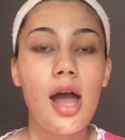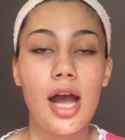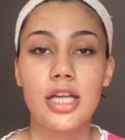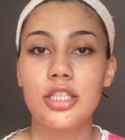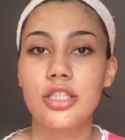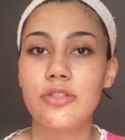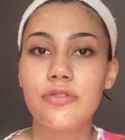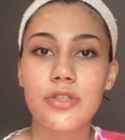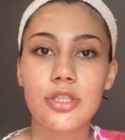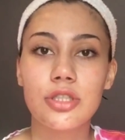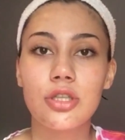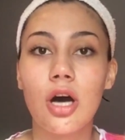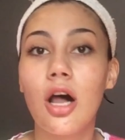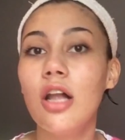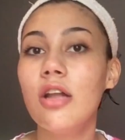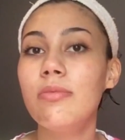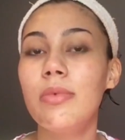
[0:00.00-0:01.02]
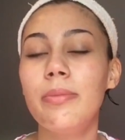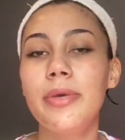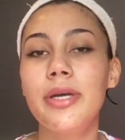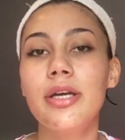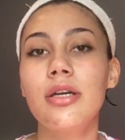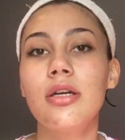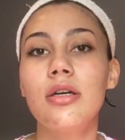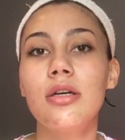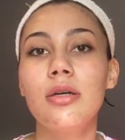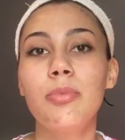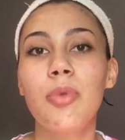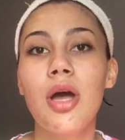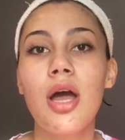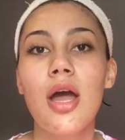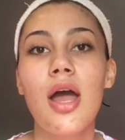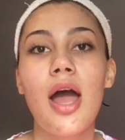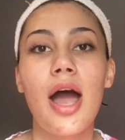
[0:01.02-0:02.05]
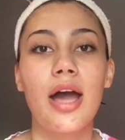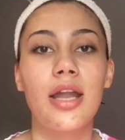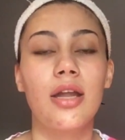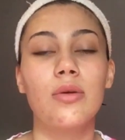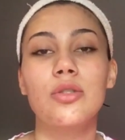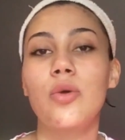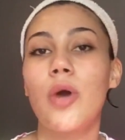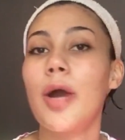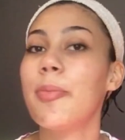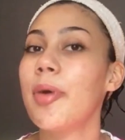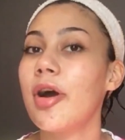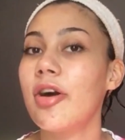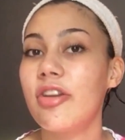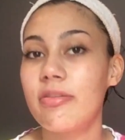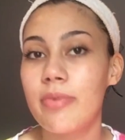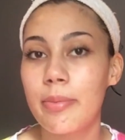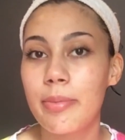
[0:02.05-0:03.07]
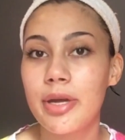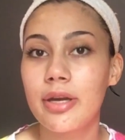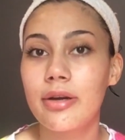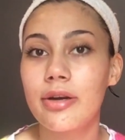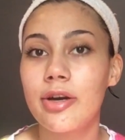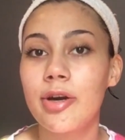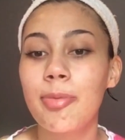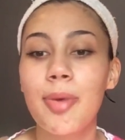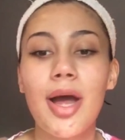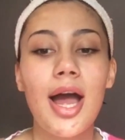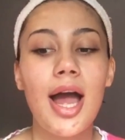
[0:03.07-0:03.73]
I just finished all of my makeup and I was quite proud of my makeup,